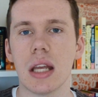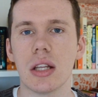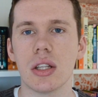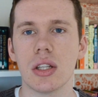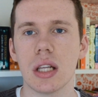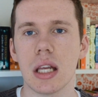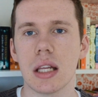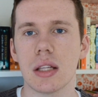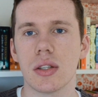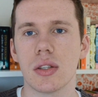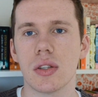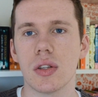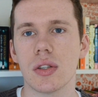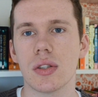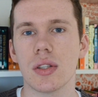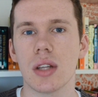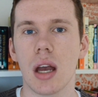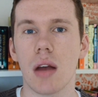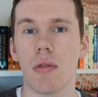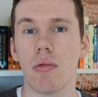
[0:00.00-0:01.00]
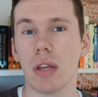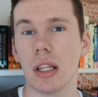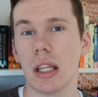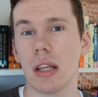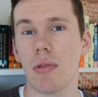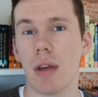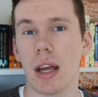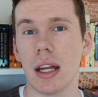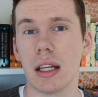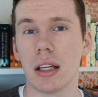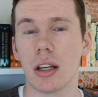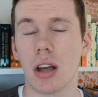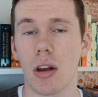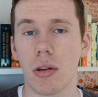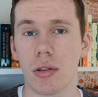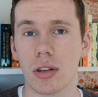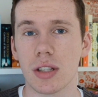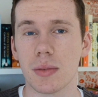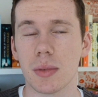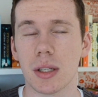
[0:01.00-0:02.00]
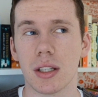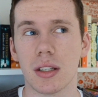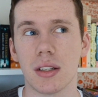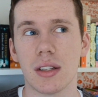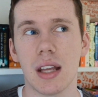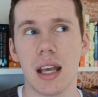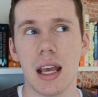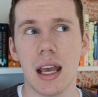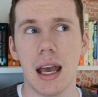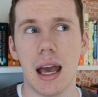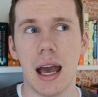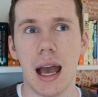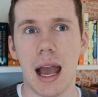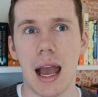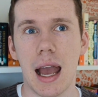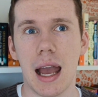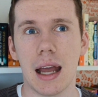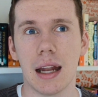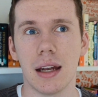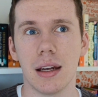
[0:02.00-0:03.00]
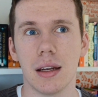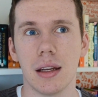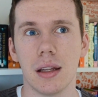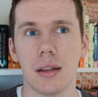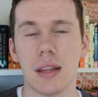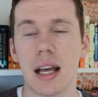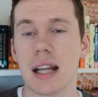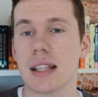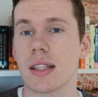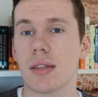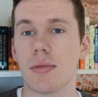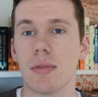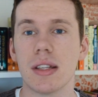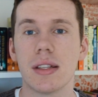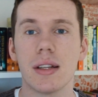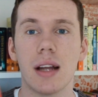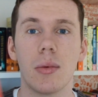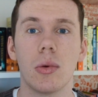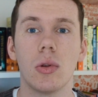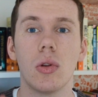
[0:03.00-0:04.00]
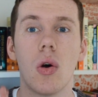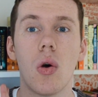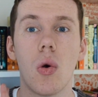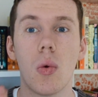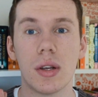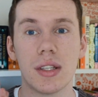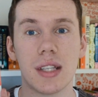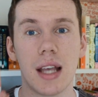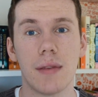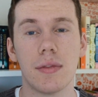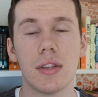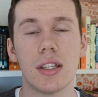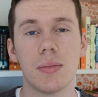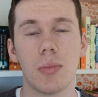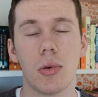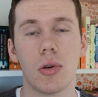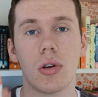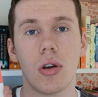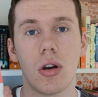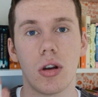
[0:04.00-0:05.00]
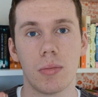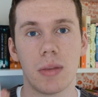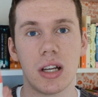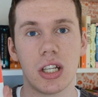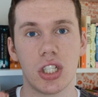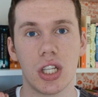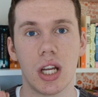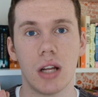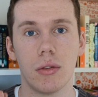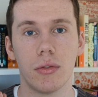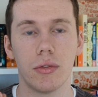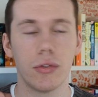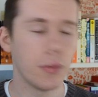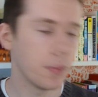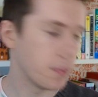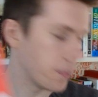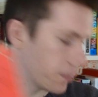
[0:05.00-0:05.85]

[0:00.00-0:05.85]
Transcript: It's just a really great encouragement, and that's the reason I will always have this book on my shelf.